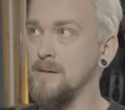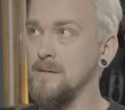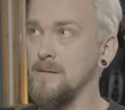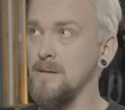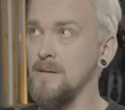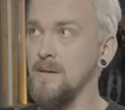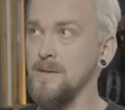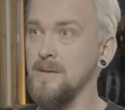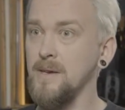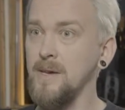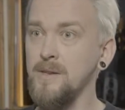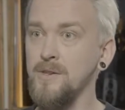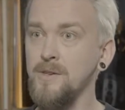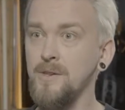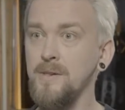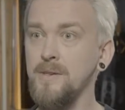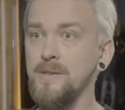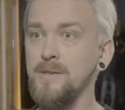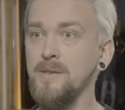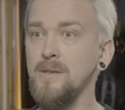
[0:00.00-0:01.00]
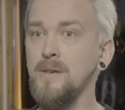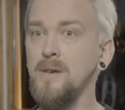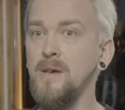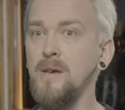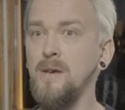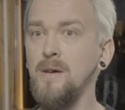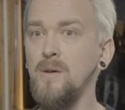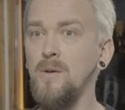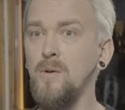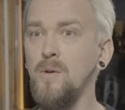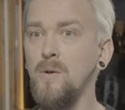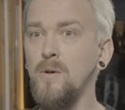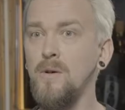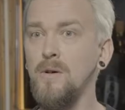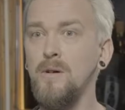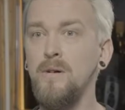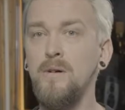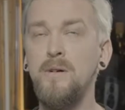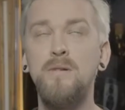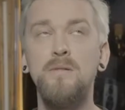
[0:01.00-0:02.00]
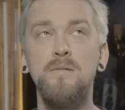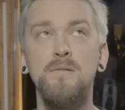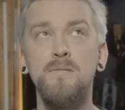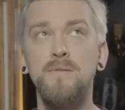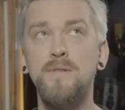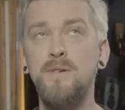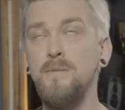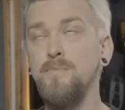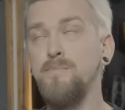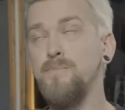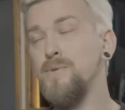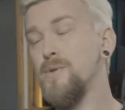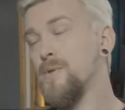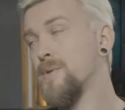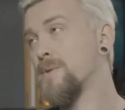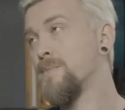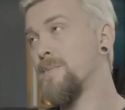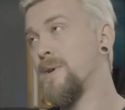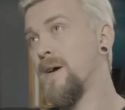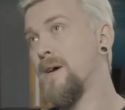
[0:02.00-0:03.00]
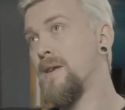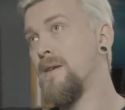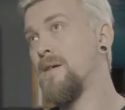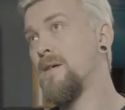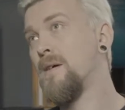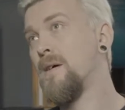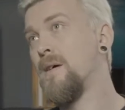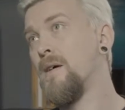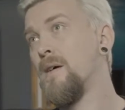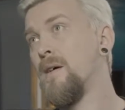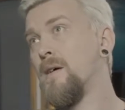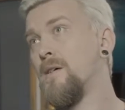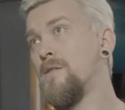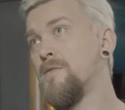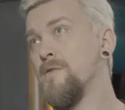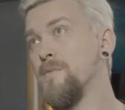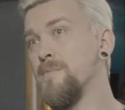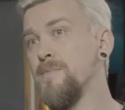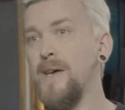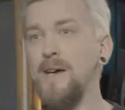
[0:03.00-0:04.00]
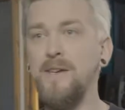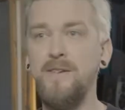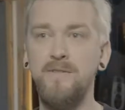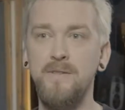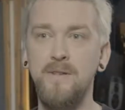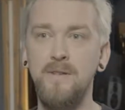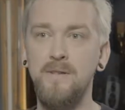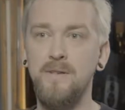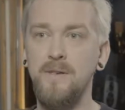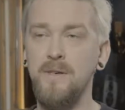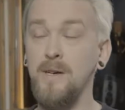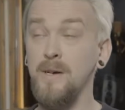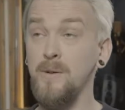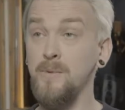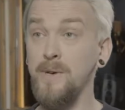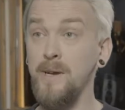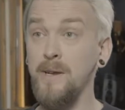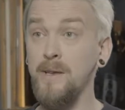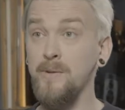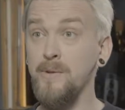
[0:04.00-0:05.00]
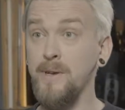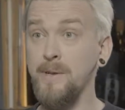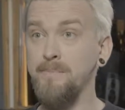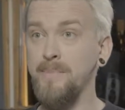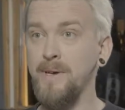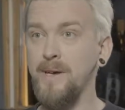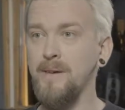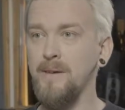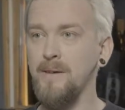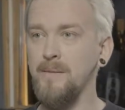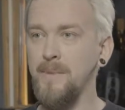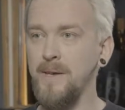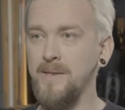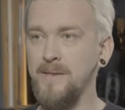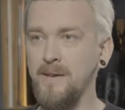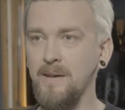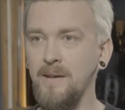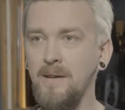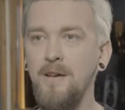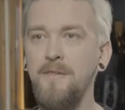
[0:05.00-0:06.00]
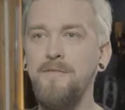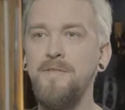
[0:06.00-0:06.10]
Los Angeles, or the Proto Man from Nashville, a really great band, amazing, love